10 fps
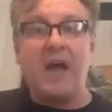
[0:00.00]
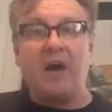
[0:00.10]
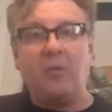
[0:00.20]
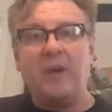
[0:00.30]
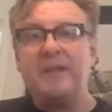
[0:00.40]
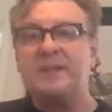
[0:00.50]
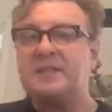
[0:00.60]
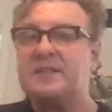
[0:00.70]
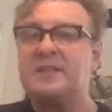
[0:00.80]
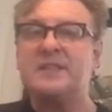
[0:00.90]
I went
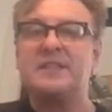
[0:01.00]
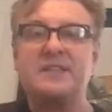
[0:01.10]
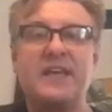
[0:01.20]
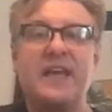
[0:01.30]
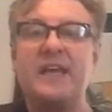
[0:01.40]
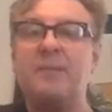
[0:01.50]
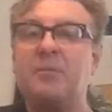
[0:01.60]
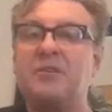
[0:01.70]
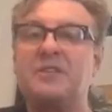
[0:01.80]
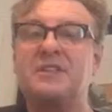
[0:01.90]
to the
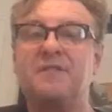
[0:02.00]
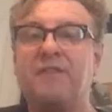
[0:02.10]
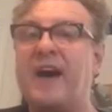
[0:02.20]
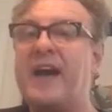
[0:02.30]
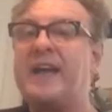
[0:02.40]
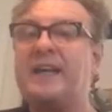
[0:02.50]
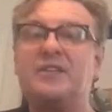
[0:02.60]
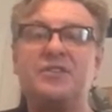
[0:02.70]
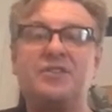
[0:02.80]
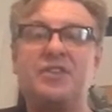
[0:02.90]
stables to find
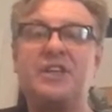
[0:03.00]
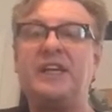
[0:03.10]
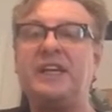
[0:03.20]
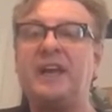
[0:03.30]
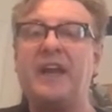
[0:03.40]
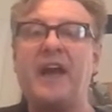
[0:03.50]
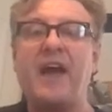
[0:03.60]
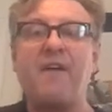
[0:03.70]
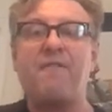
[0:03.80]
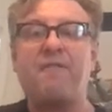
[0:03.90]
a G, and
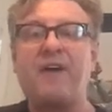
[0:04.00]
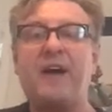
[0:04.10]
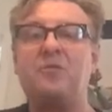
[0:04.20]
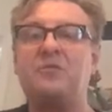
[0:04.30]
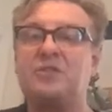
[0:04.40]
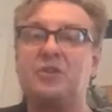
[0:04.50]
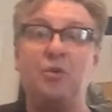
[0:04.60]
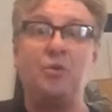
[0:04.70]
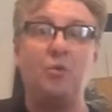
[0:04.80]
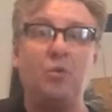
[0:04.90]
I found
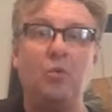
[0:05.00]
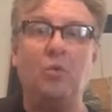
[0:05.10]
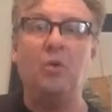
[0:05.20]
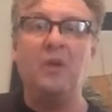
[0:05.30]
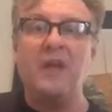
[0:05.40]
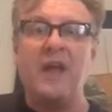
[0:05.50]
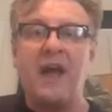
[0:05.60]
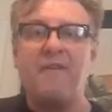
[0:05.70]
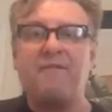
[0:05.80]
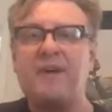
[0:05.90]
two.
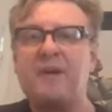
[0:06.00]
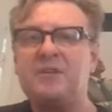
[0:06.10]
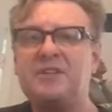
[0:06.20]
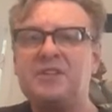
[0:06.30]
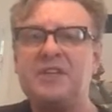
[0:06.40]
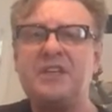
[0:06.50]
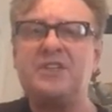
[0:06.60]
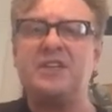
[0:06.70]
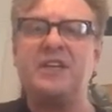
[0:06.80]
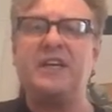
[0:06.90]
I found a
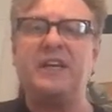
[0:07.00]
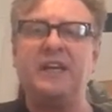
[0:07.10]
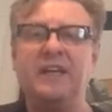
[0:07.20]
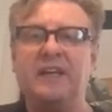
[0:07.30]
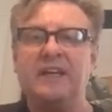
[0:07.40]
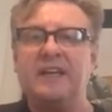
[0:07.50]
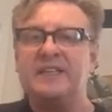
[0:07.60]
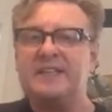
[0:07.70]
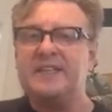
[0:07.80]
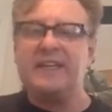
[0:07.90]
GG, a
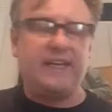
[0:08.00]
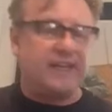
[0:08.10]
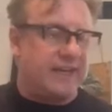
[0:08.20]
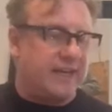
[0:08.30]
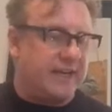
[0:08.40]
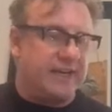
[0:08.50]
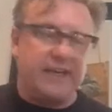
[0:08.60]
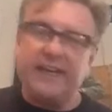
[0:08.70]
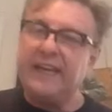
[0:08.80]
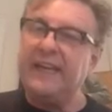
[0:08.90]
D and
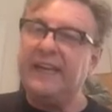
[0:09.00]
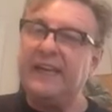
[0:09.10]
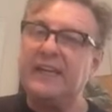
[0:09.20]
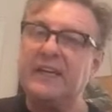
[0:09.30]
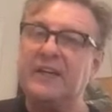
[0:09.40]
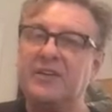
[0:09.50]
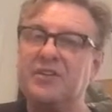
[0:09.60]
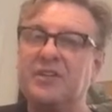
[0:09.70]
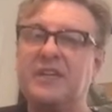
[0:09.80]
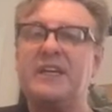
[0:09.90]
an E and a
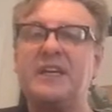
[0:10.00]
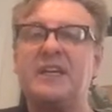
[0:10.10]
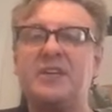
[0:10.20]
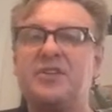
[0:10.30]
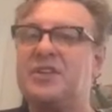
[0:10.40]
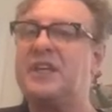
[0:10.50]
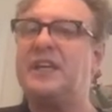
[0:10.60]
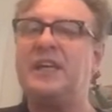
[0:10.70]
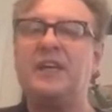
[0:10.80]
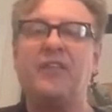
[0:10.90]
G,
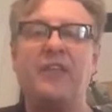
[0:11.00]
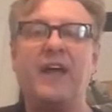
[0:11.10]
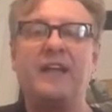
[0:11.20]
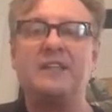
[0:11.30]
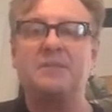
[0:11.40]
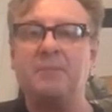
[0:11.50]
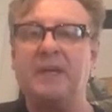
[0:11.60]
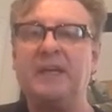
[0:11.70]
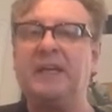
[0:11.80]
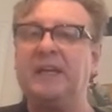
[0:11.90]
and that's
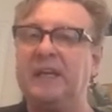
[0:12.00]
me,